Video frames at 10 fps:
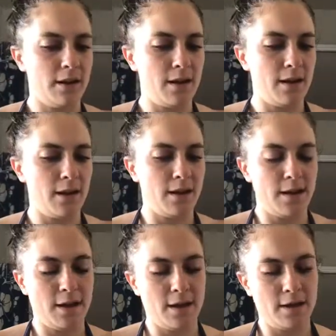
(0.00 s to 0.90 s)

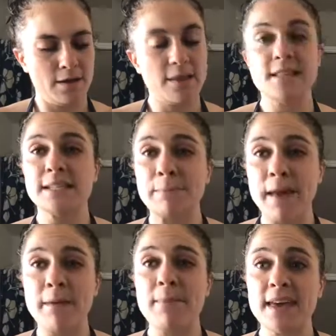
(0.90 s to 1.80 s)
And this
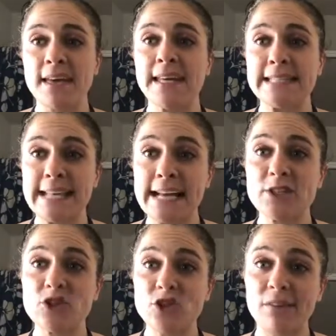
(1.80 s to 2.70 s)
may be a
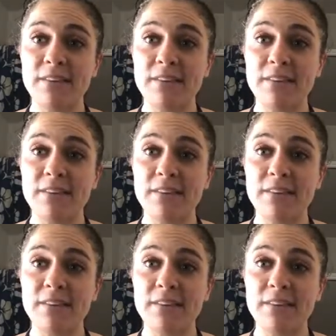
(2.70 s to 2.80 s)
catastrophe.